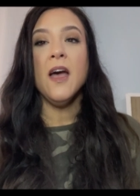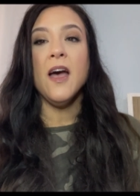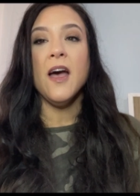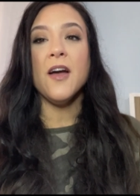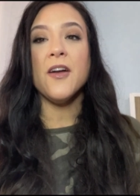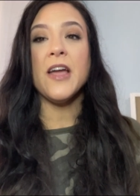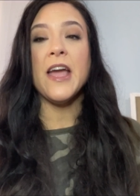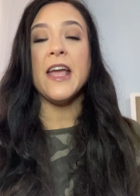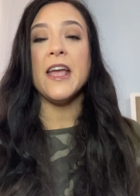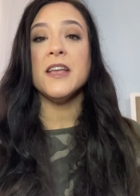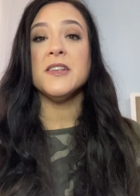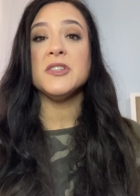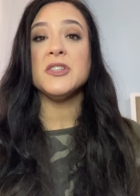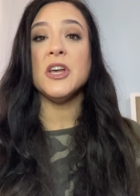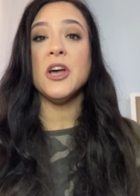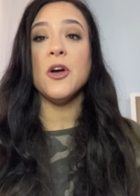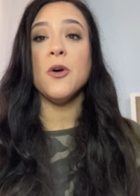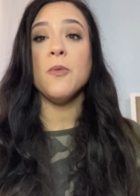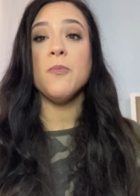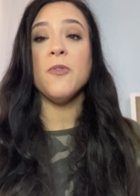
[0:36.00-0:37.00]
Okay,
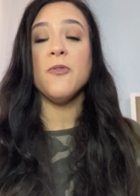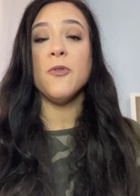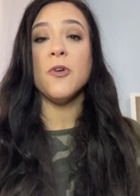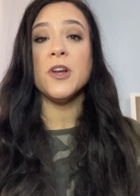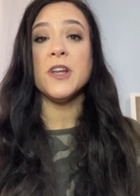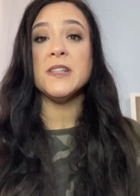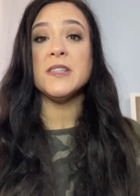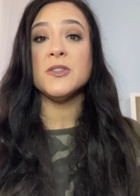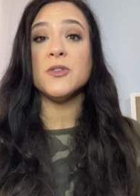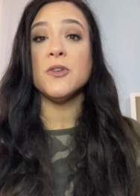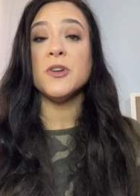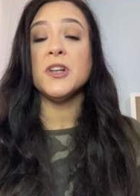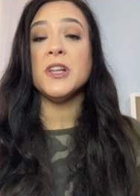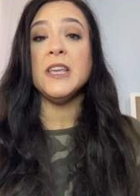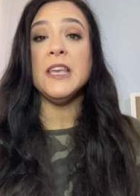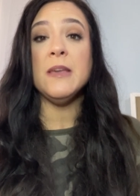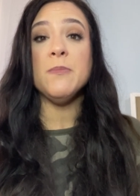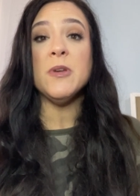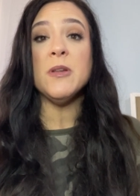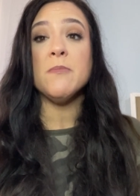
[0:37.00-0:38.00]
so before I get started,
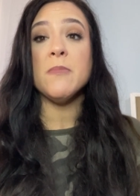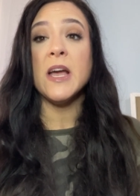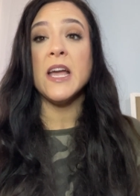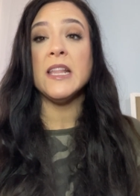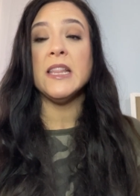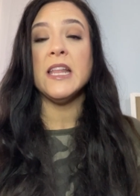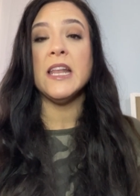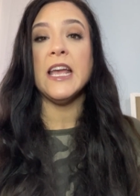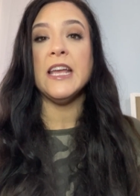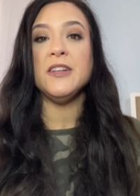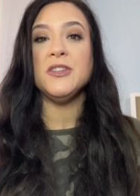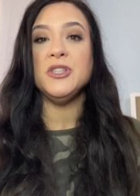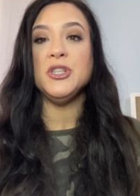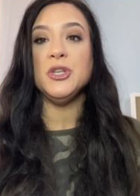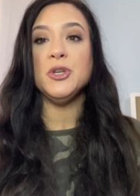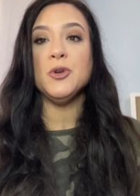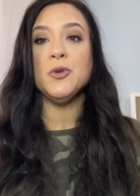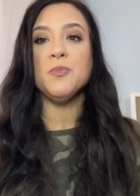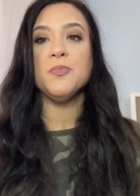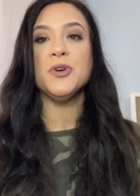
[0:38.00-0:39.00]
keep in mind that I
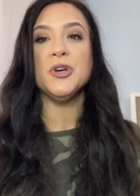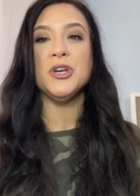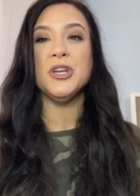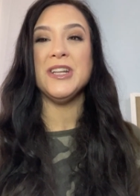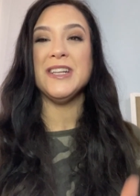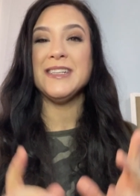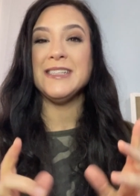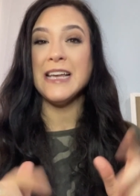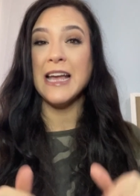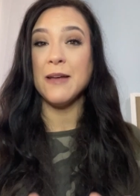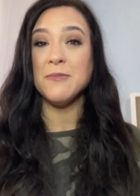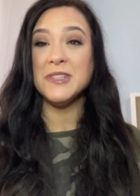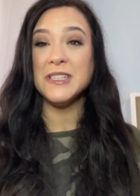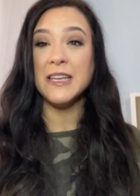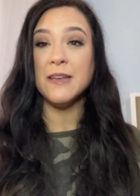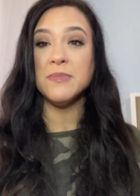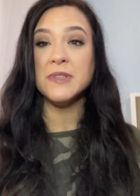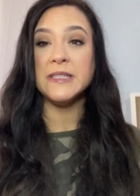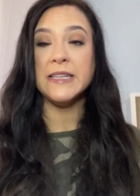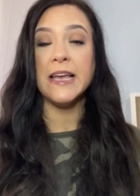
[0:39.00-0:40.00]
do put
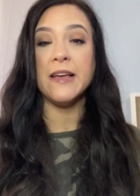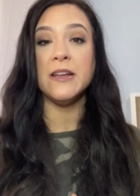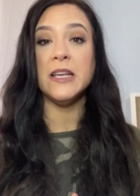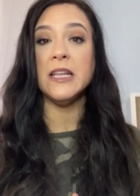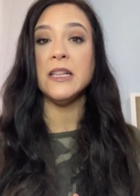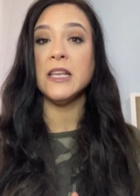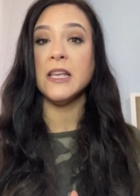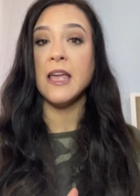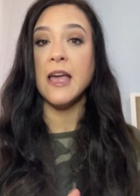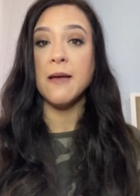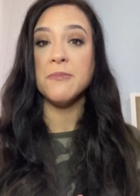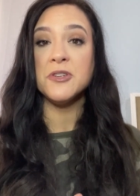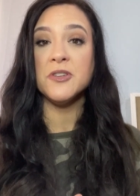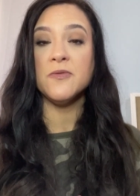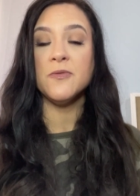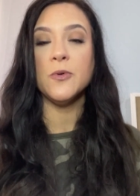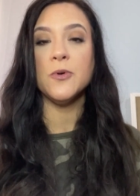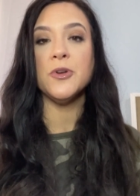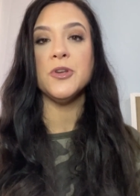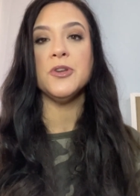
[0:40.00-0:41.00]
timestamps down in the caption
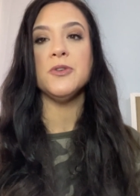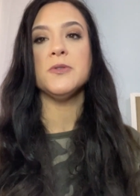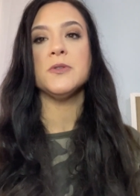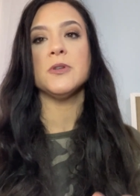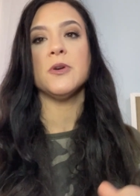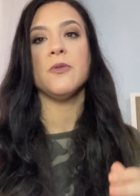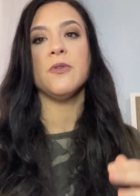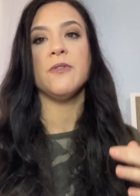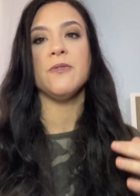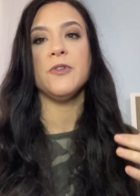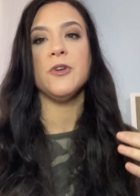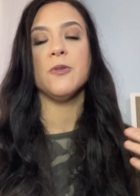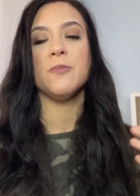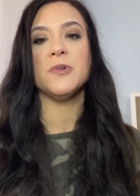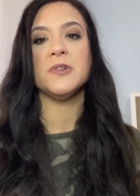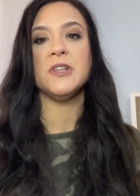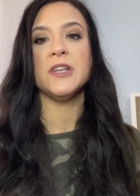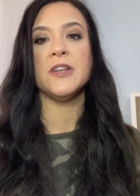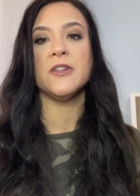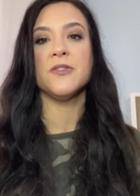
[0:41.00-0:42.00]
for you, so if you're
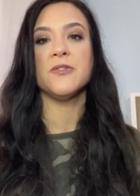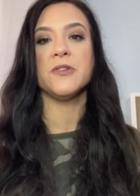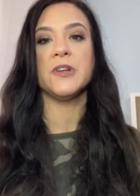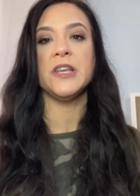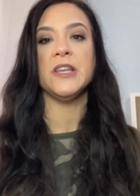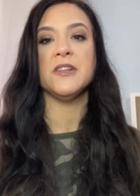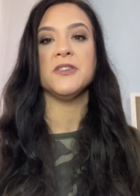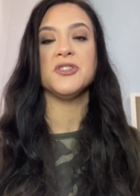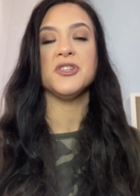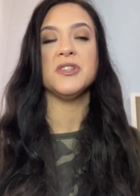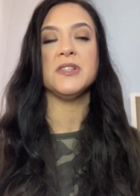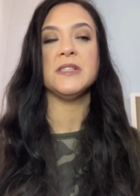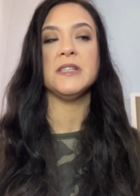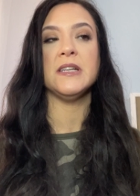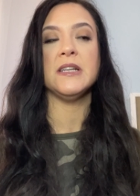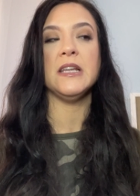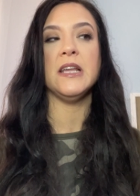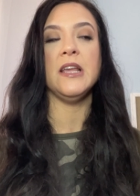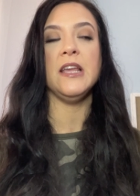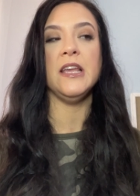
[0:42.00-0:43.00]
particularly
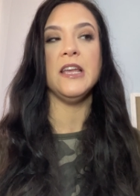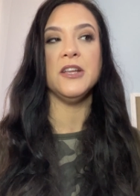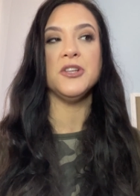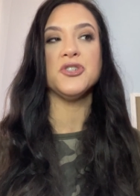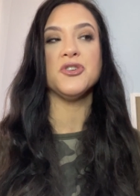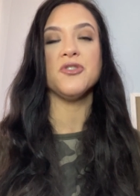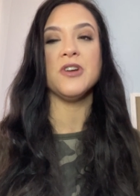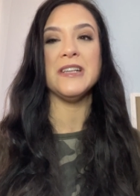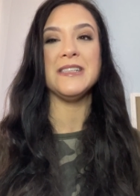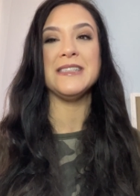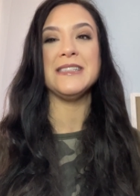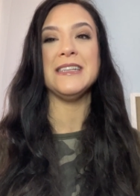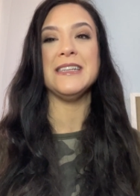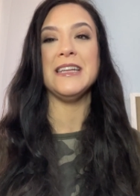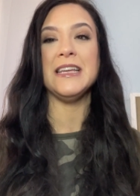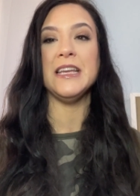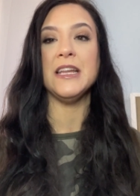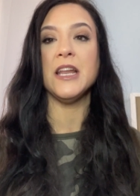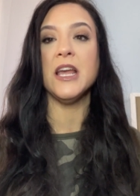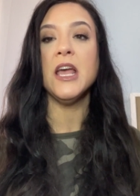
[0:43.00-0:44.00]
interested interested
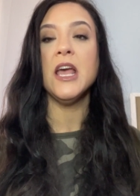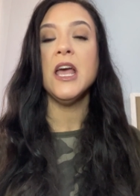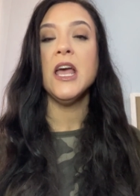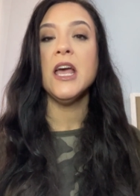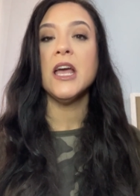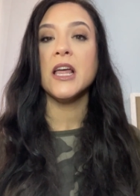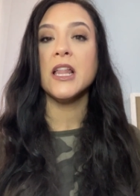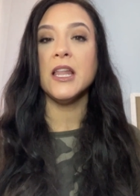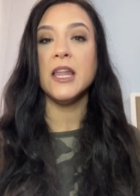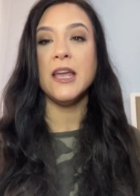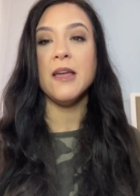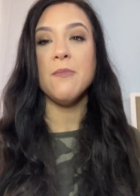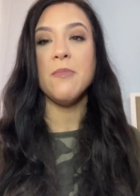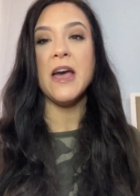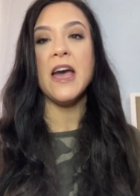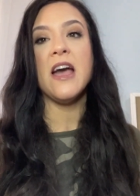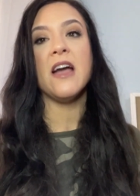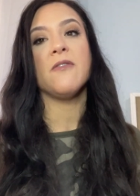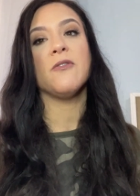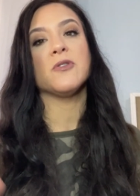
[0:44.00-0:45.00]
in glam
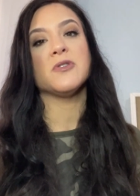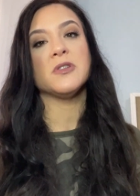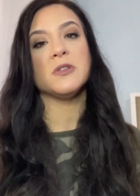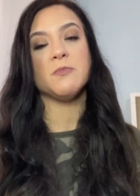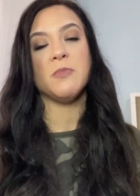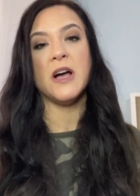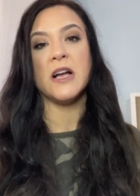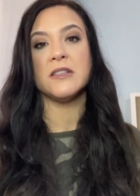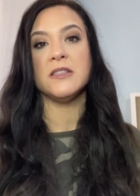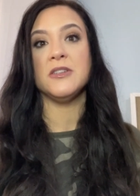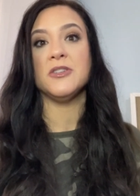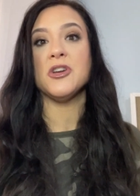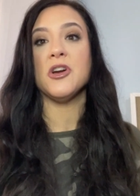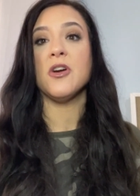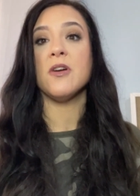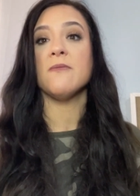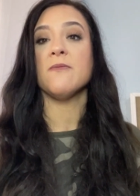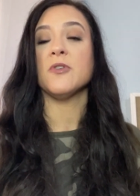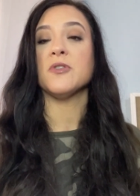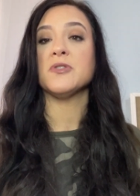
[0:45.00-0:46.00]
bag versus
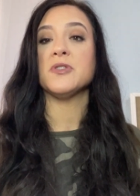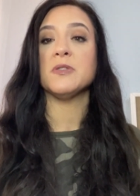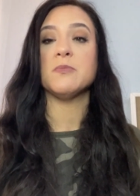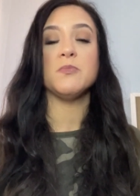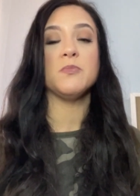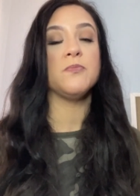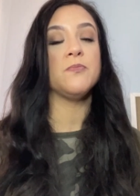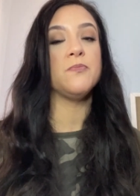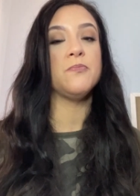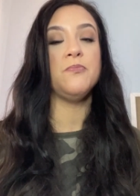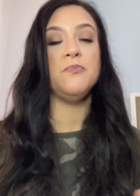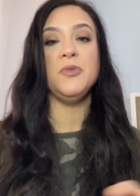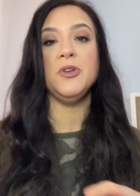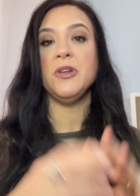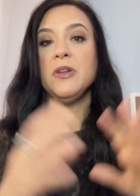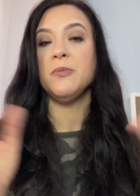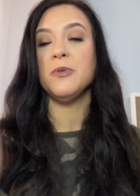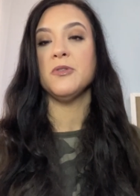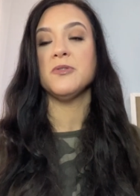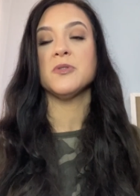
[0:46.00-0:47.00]
BoxyCharm versus
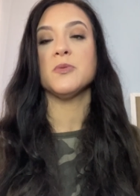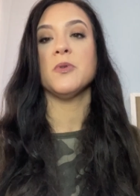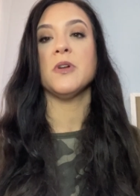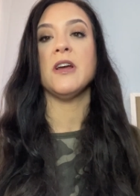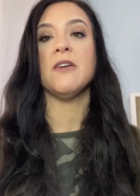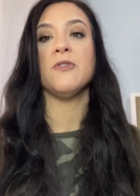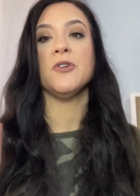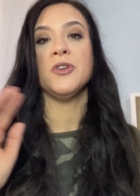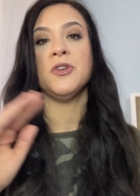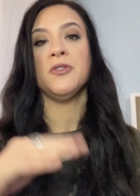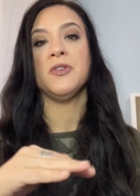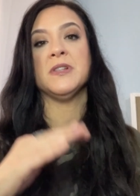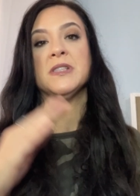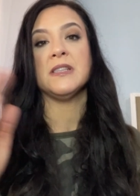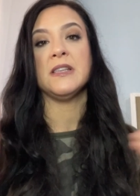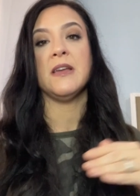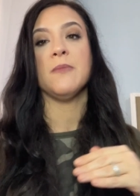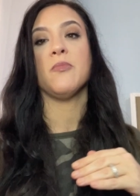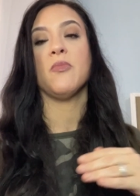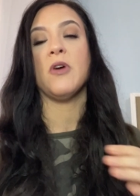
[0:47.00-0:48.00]
Beauty Boost, whatever, you can
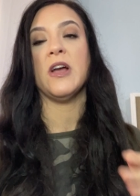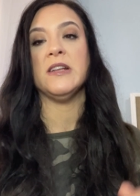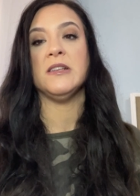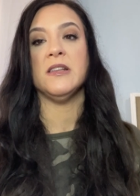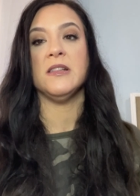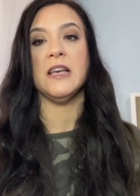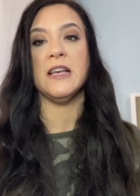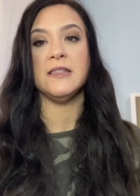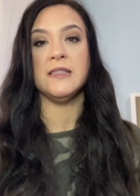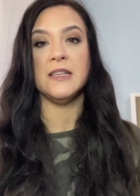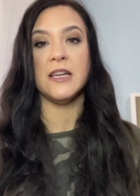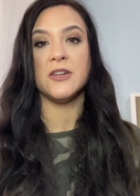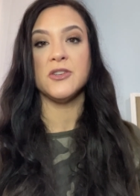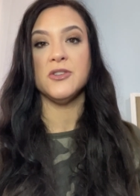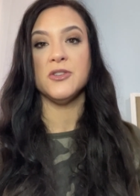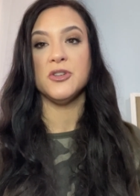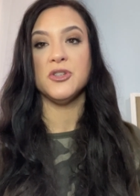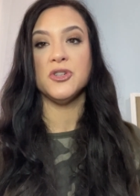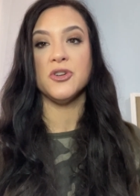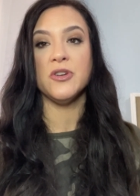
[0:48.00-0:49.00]
skip right to that section
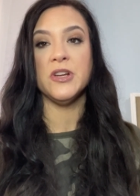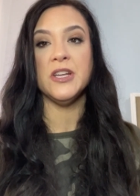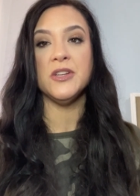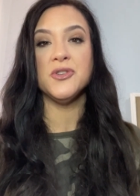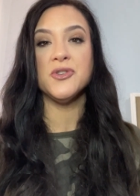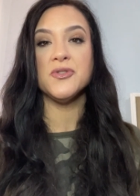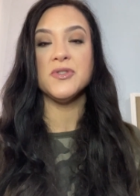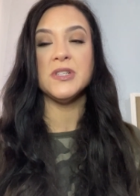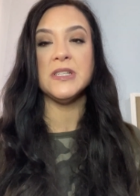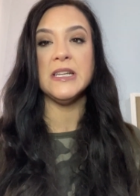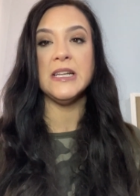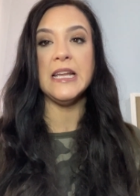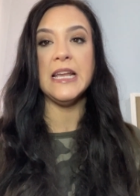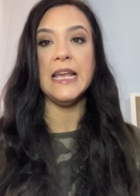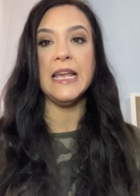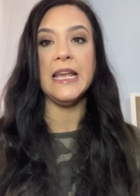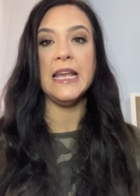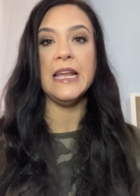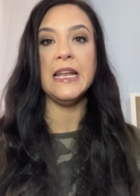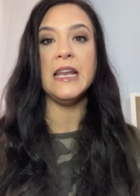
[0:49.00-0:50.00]
that you're interested
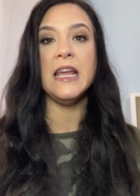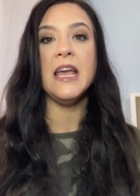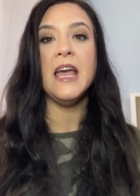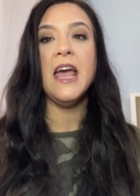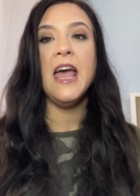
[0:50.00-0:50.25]
in.